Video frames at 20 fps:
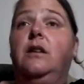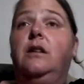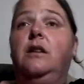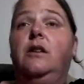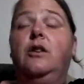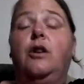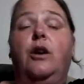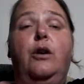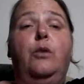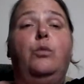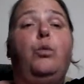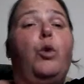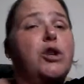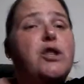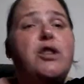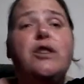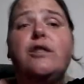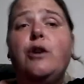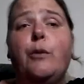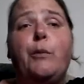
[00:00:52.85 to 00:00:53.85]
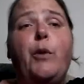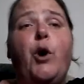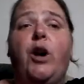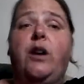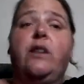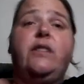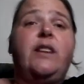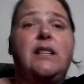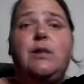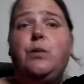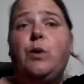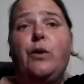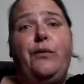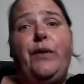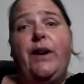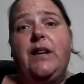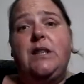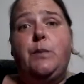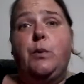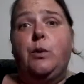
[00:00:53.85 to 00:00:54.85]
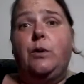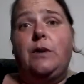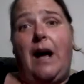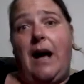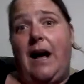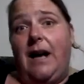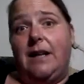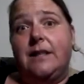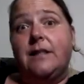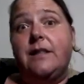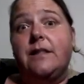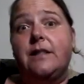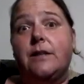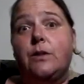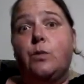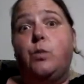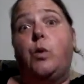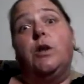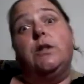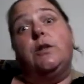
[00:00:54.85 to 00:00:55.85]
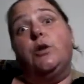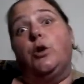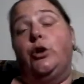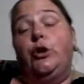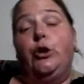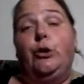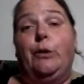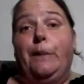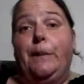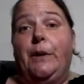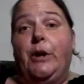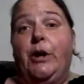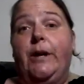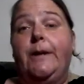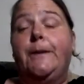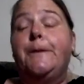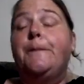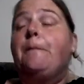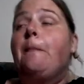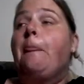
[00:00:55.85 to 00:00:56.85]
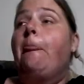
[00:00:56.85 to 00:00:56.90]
you know, what's on your mind. That's what Facebook asks us. What's on your mind?